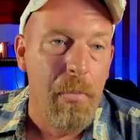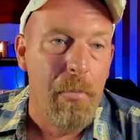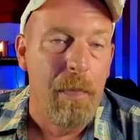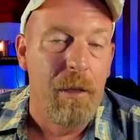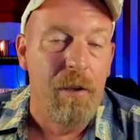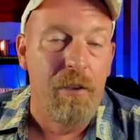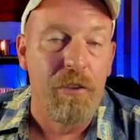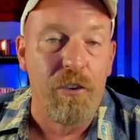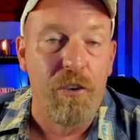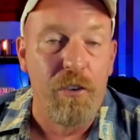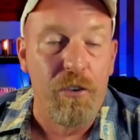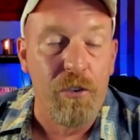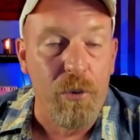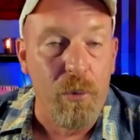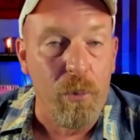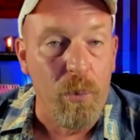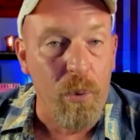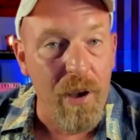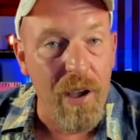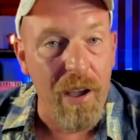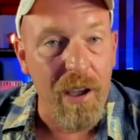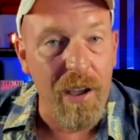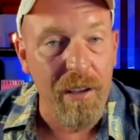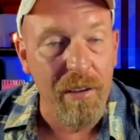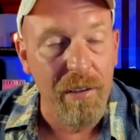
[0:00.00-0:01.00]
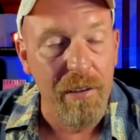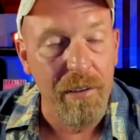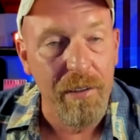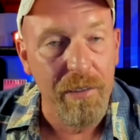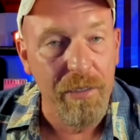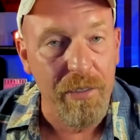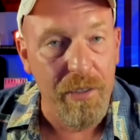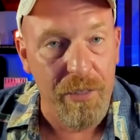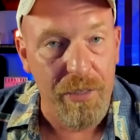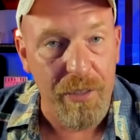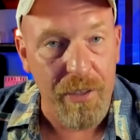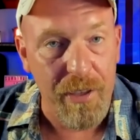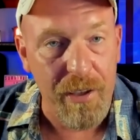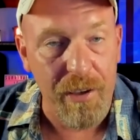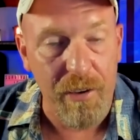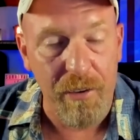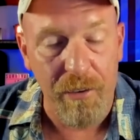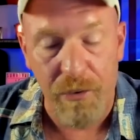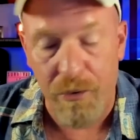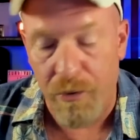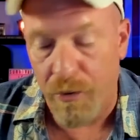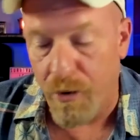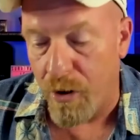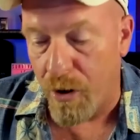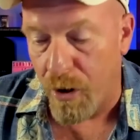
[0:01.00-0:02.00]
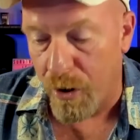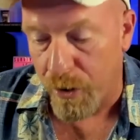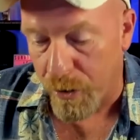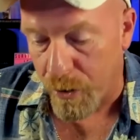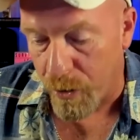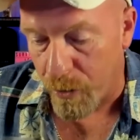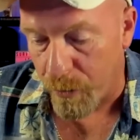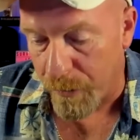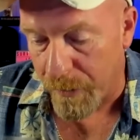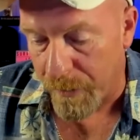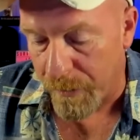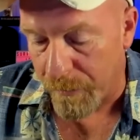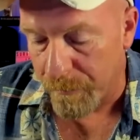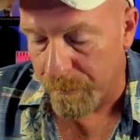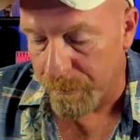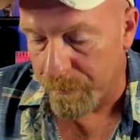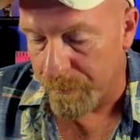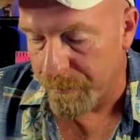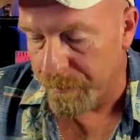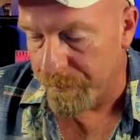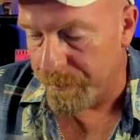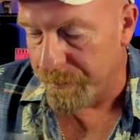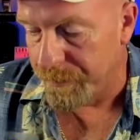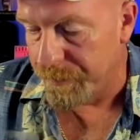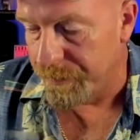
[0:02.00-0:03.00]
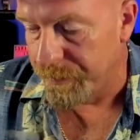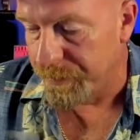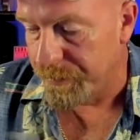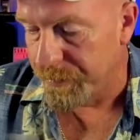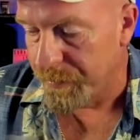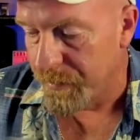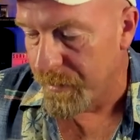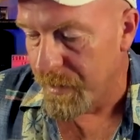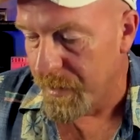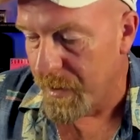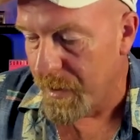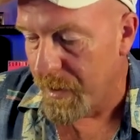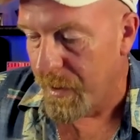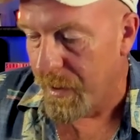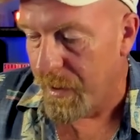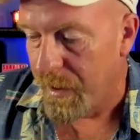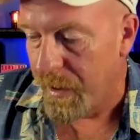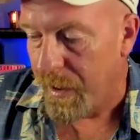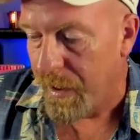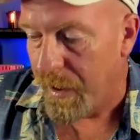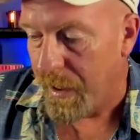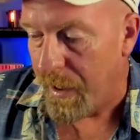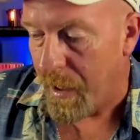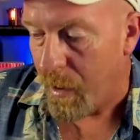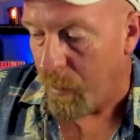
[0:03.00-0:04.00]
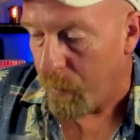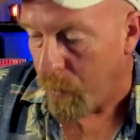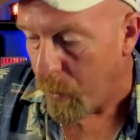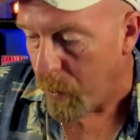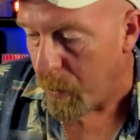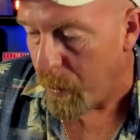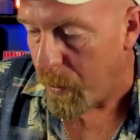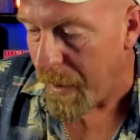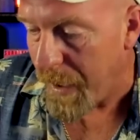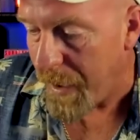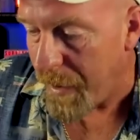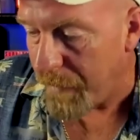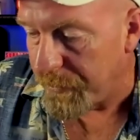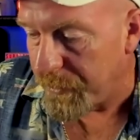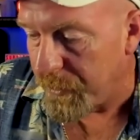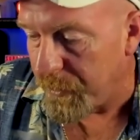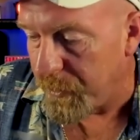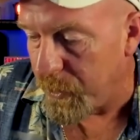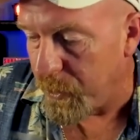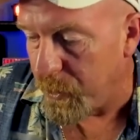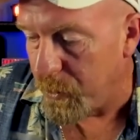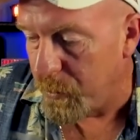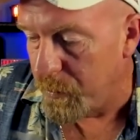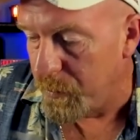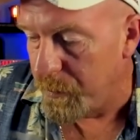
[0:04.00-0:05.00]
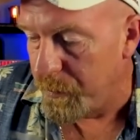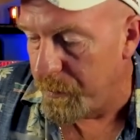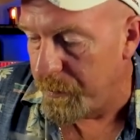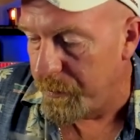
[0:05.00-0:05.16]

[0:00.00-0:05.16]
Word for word: It's just the way the things are going. And what we have to do?